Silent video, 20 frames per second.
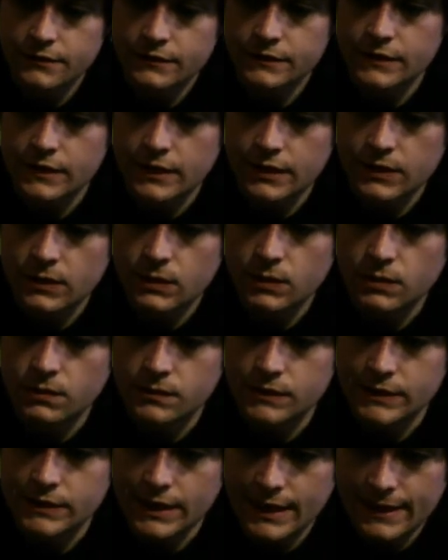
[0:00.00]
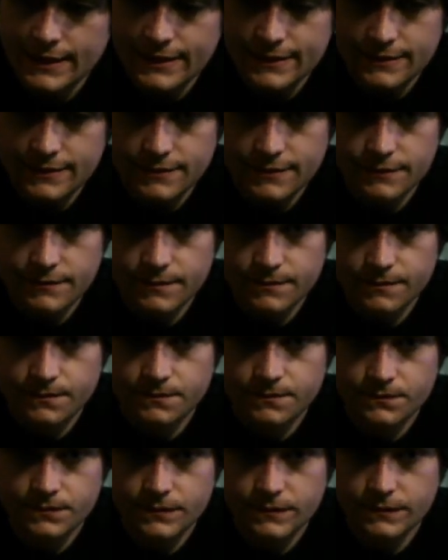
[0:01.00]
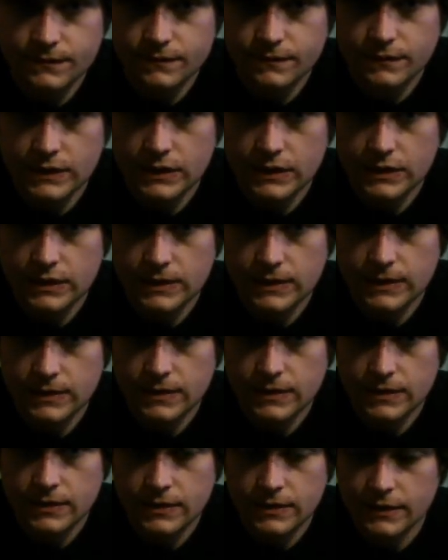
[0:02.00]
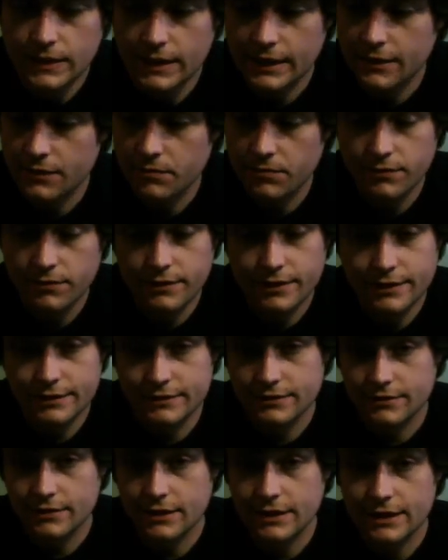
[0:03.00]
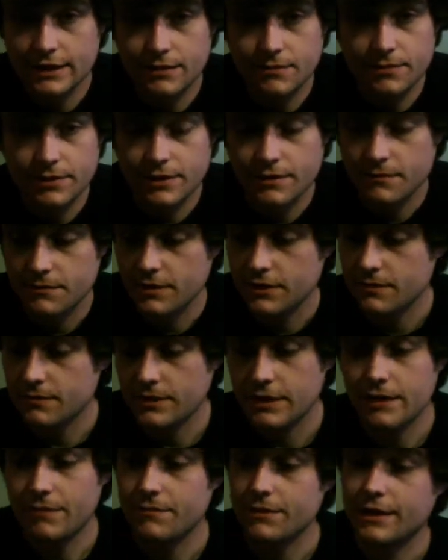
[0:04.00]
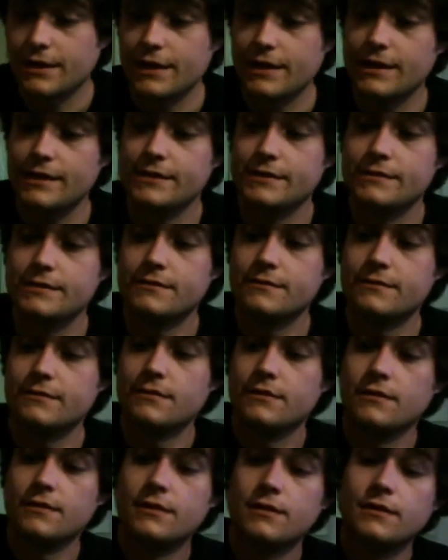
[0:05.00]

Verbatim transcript: Out of print, so I had to pick them up at McKay's. The first one was eight bucks. How two.